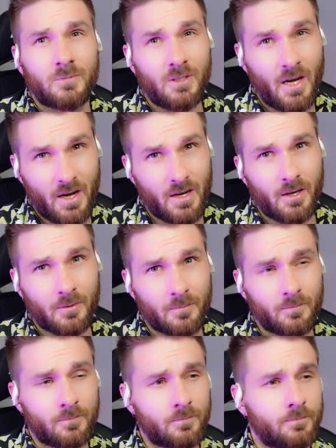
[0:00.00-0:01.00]
Damn.
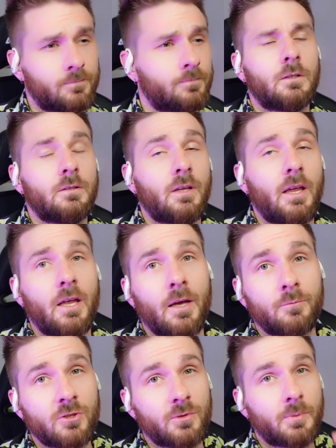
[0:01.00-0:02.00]

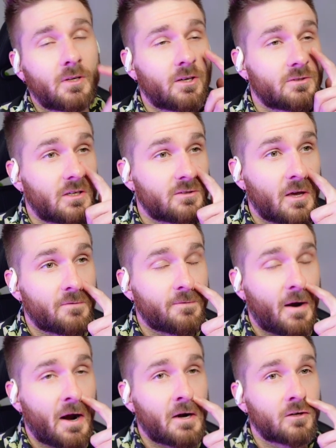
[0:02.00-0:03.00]
Damn, just because they set
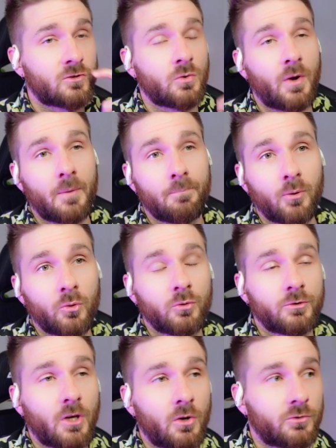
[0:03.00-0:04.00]
fire to a
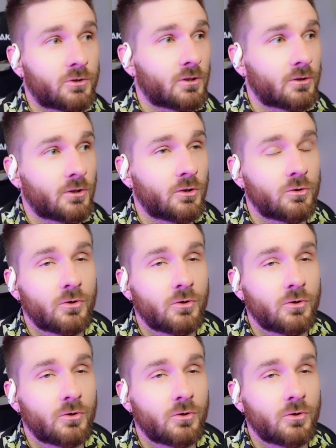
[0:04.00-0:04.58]
bulldozer, dude.